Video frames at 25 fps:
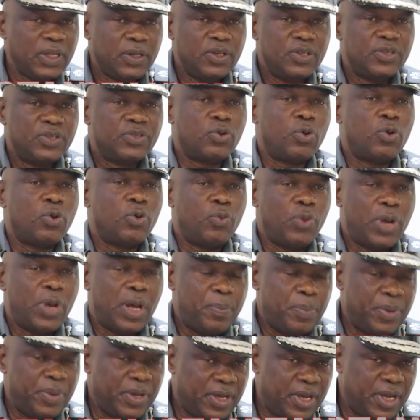So we are
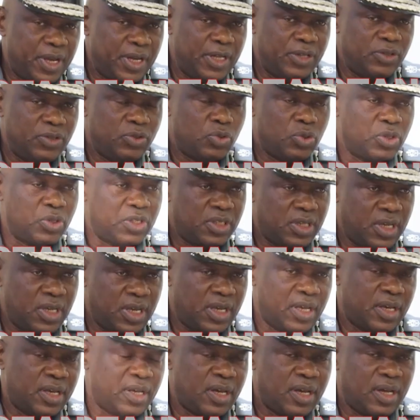beginning to
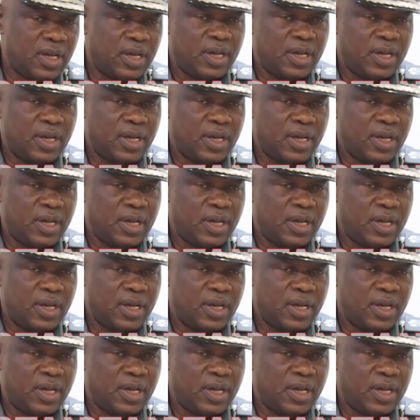take